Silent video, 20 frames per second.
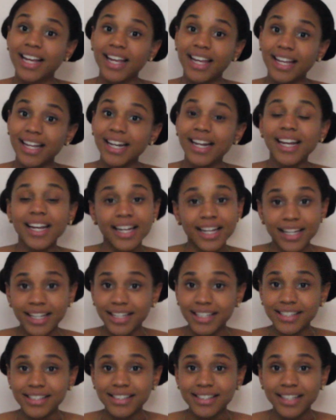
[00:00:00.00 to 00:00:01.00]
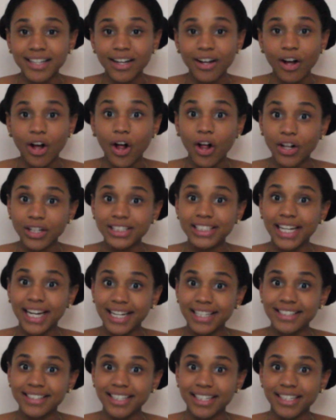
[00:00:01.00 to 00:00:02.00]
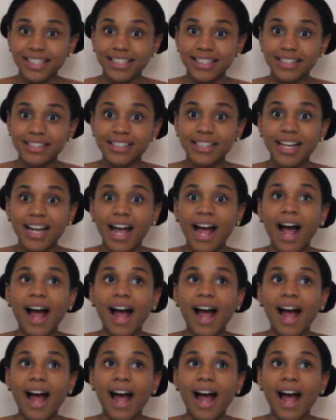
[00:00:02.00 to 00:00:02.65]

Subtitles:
It is all day sickness.